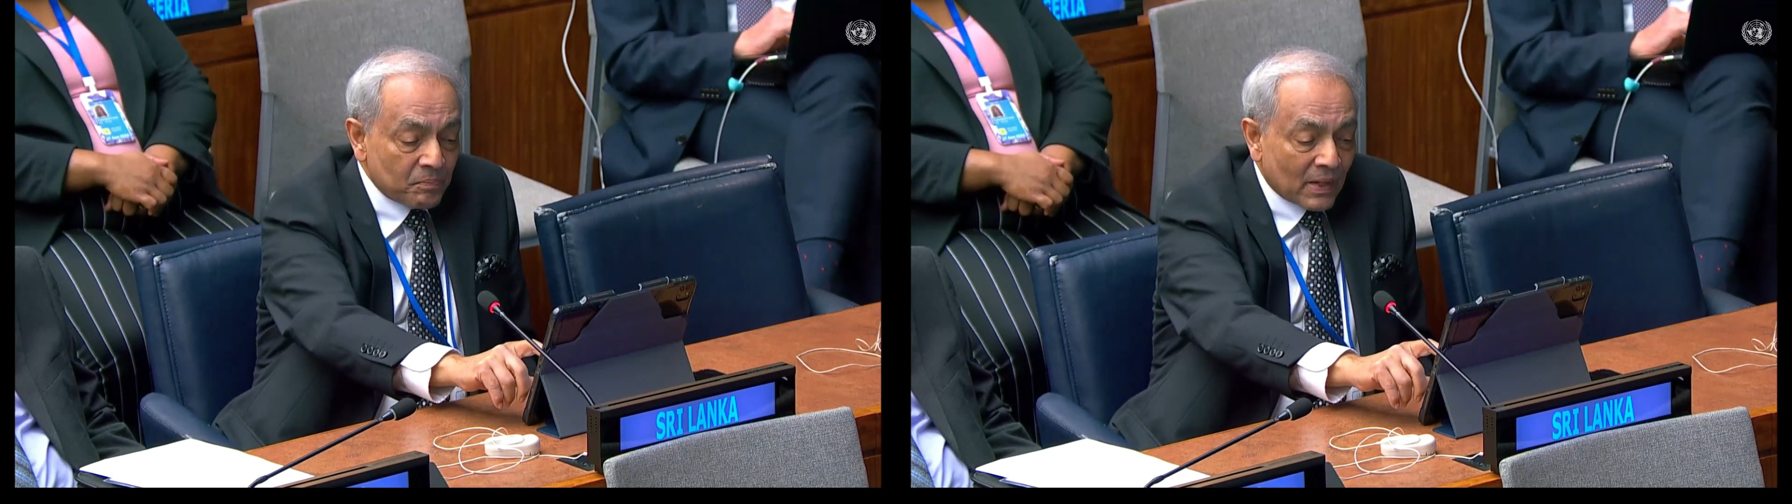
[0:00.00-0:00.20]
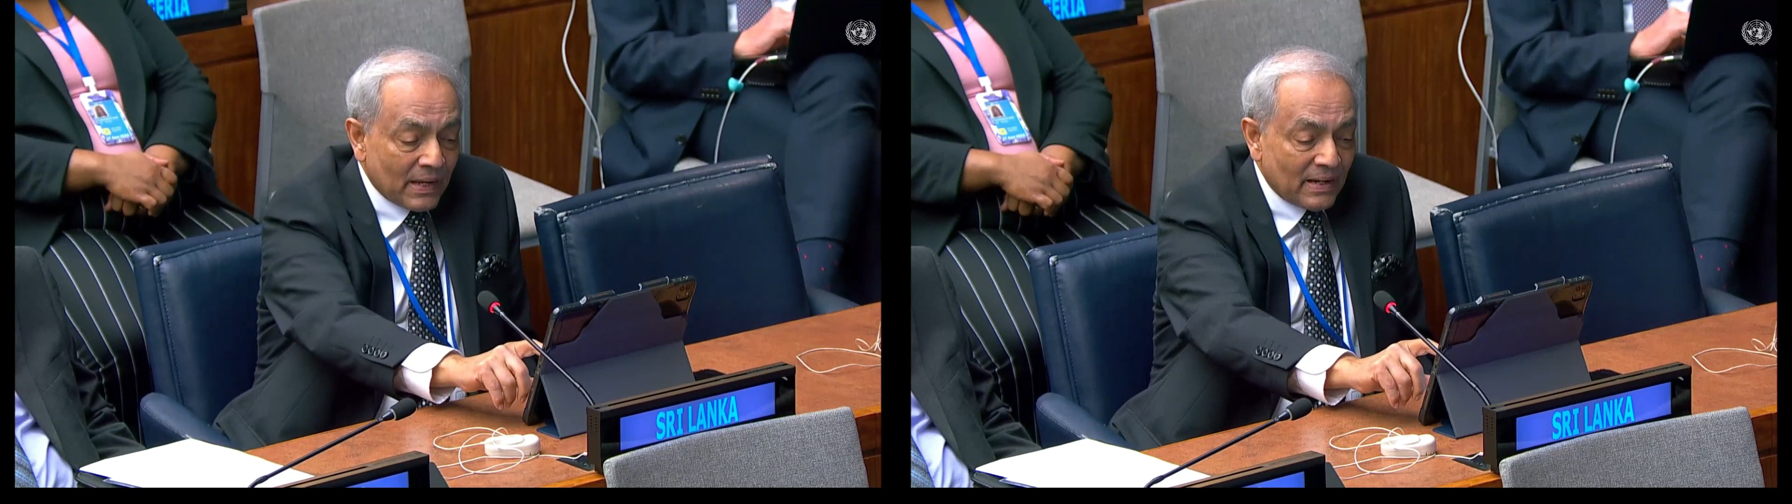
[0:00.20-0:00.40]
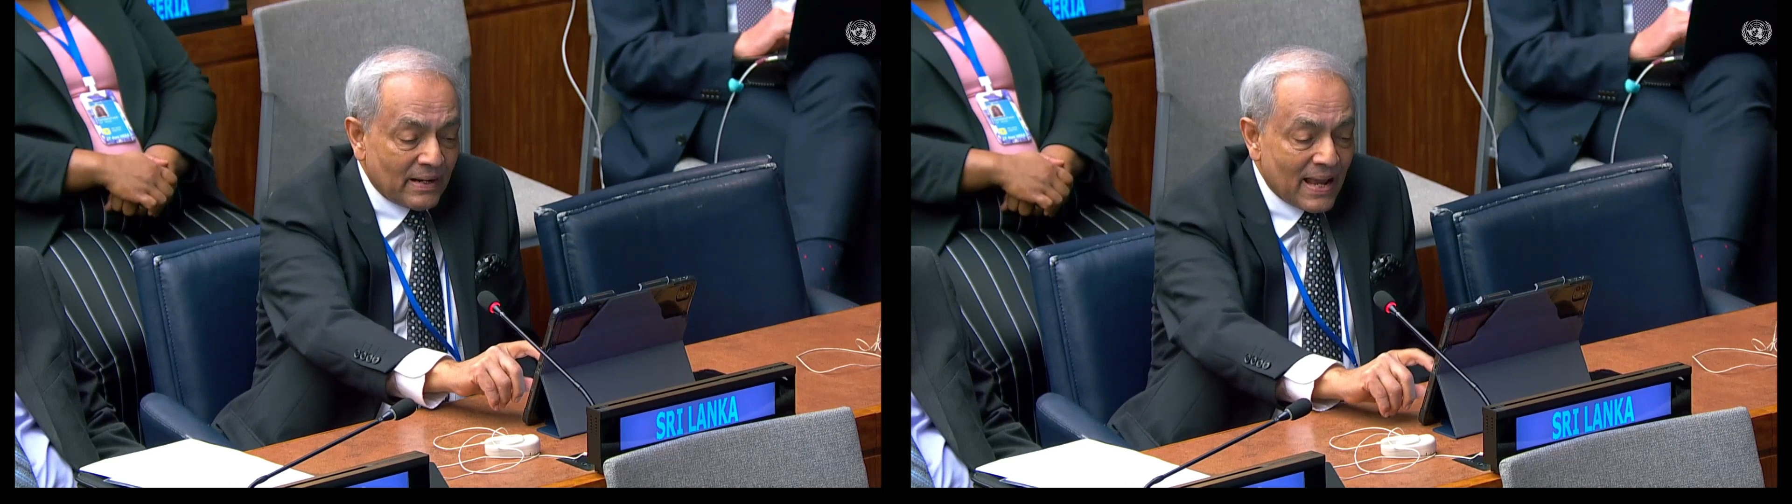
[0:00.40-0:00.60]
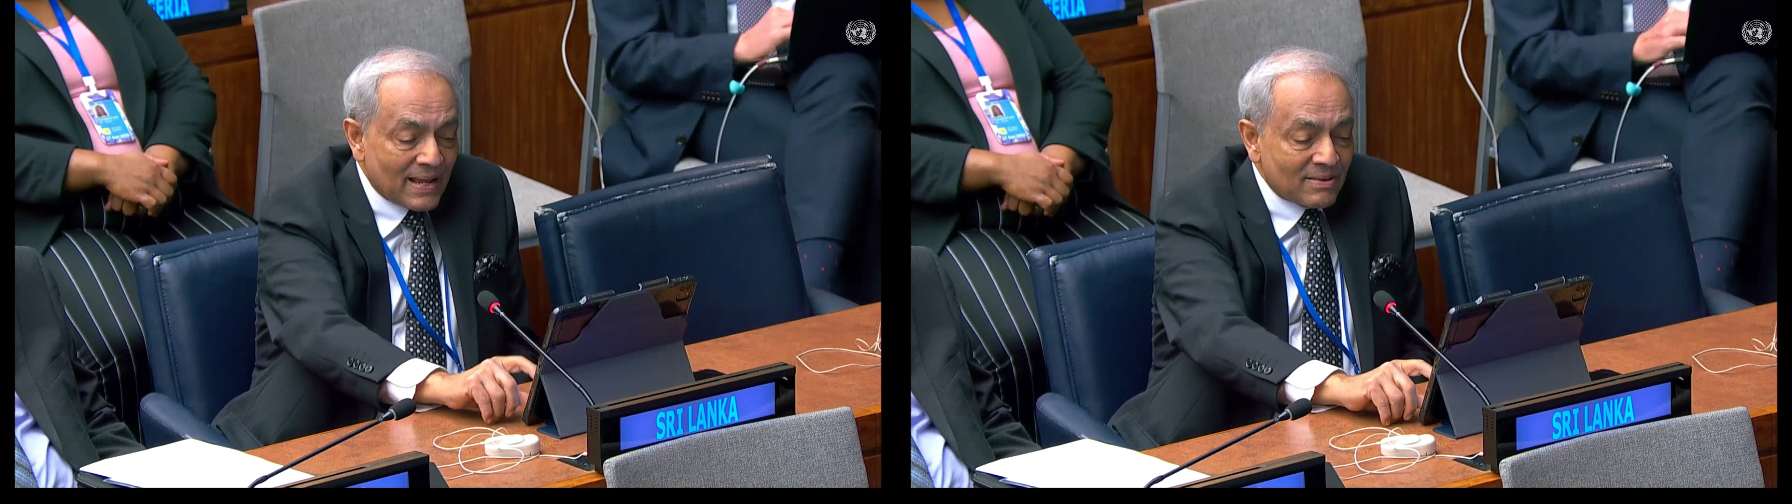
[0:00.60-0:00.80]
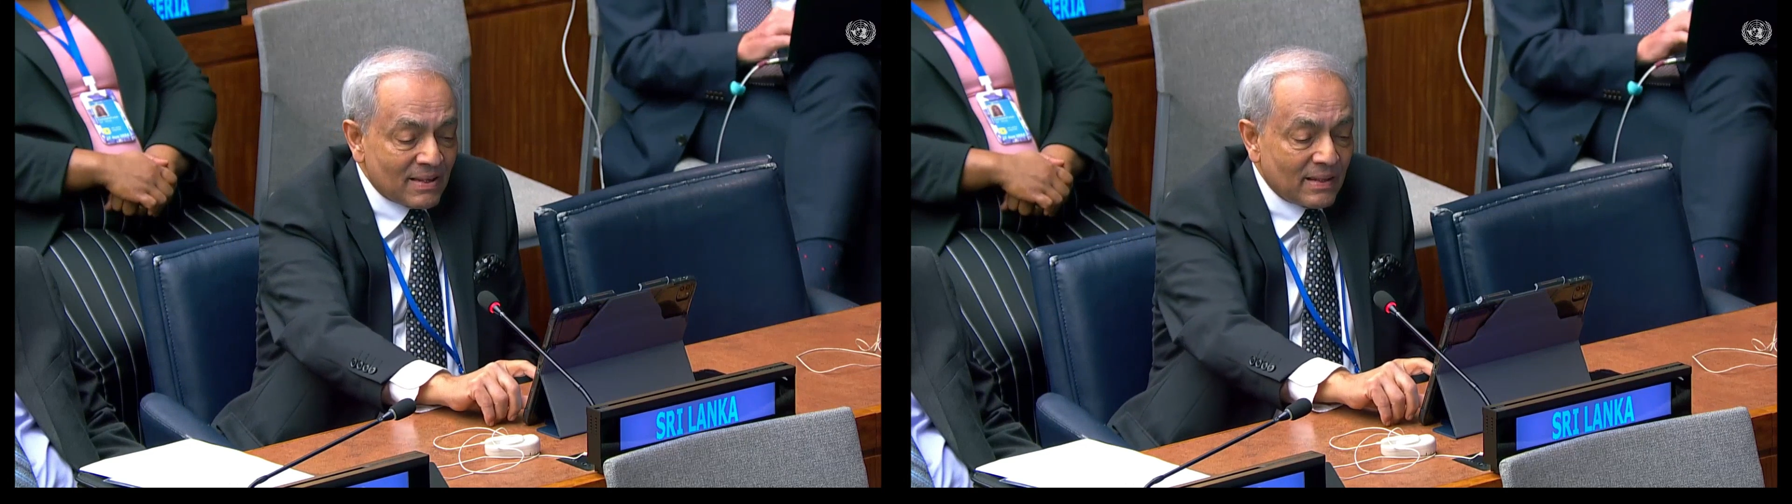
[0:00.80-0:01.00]
in
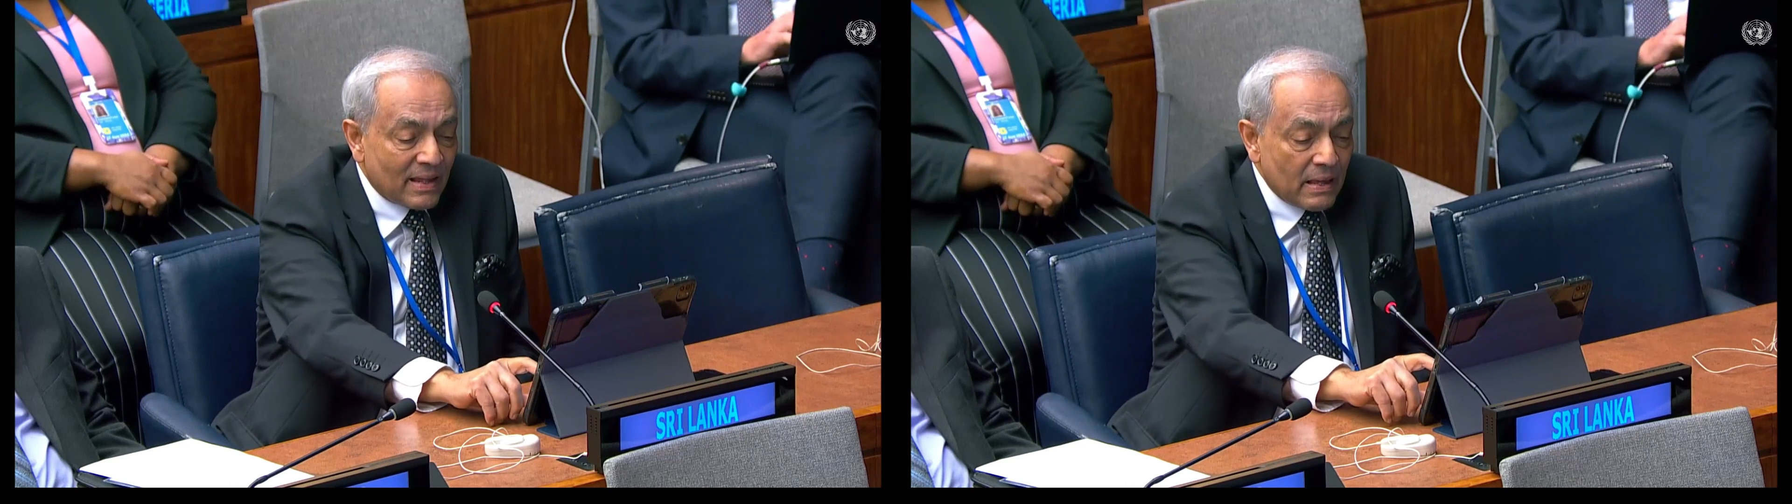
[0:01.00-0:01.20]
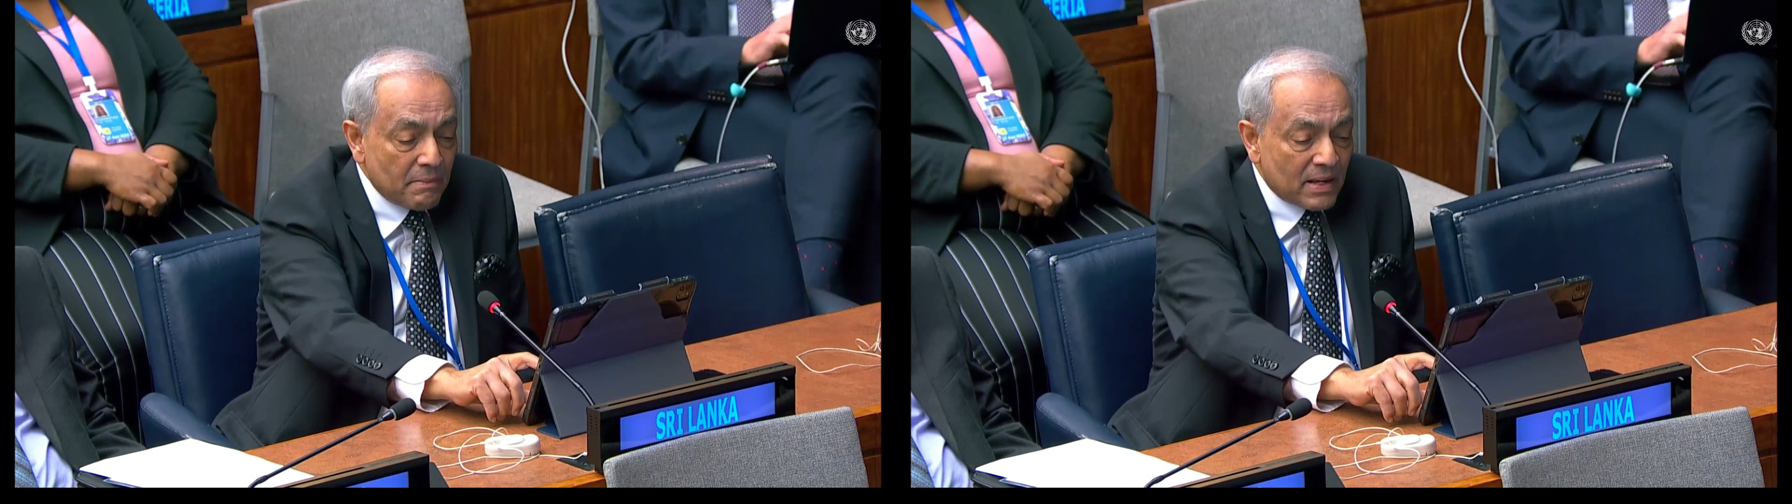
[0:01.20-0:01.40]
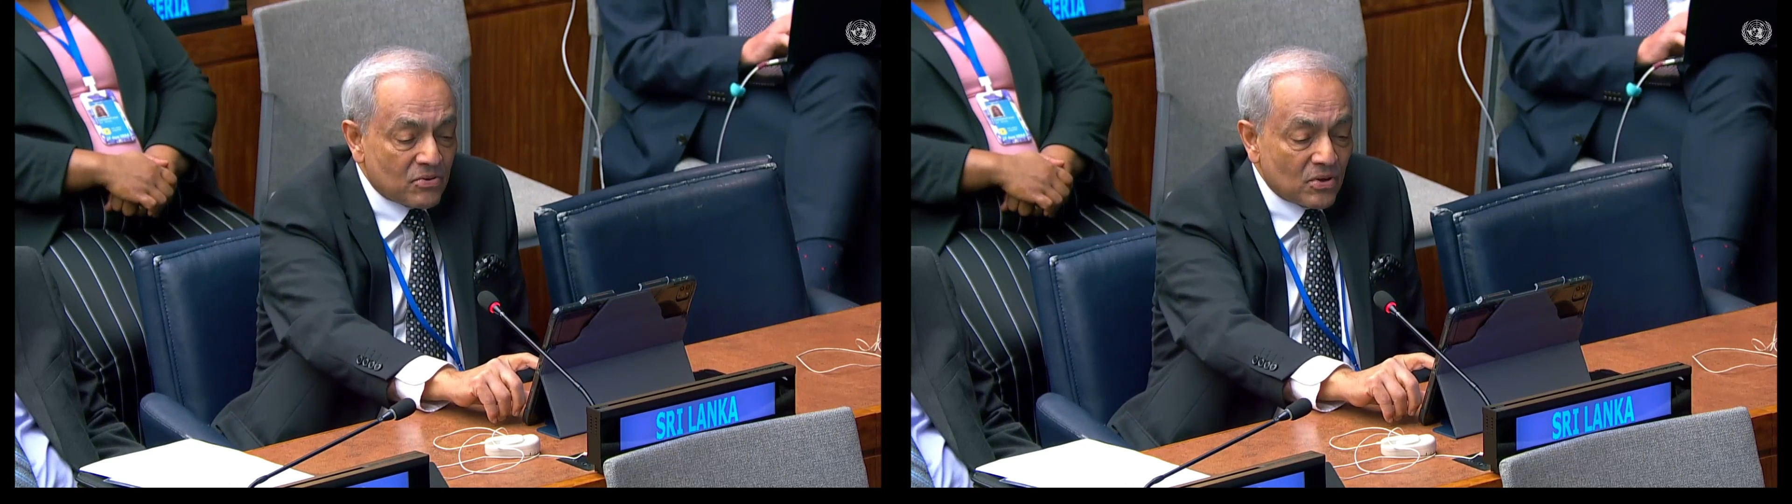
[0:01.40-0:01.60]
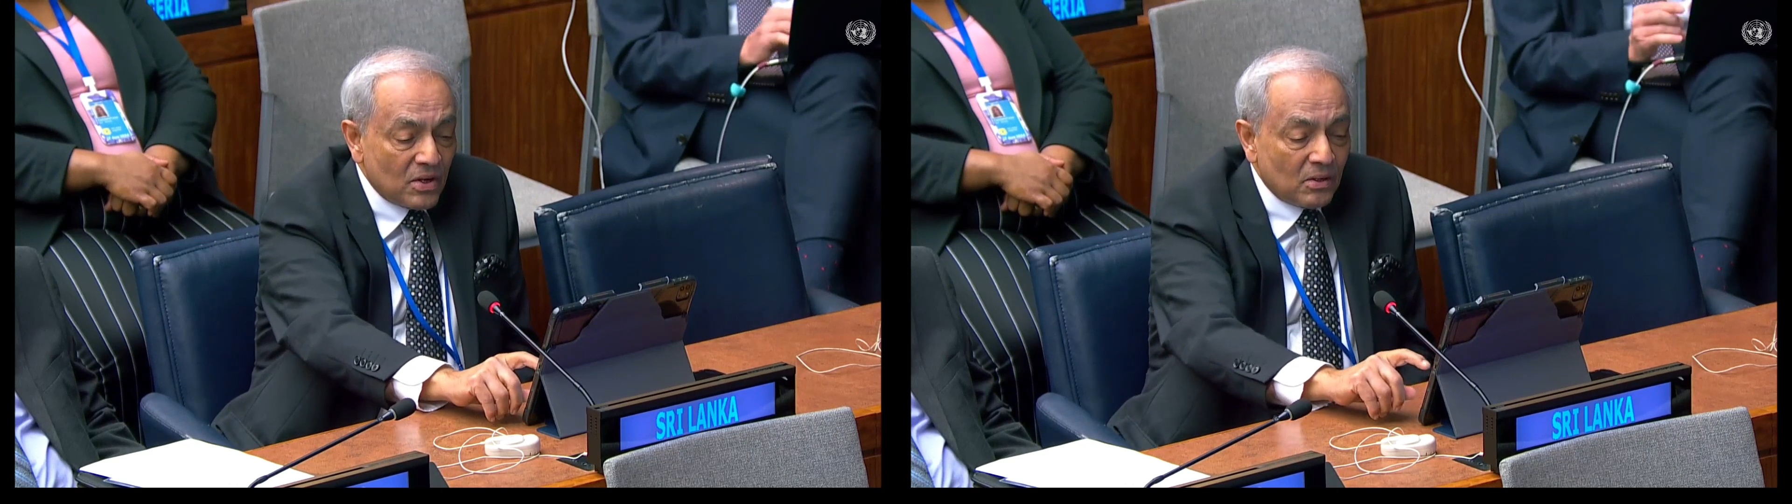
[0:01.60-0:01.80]
enhancing the image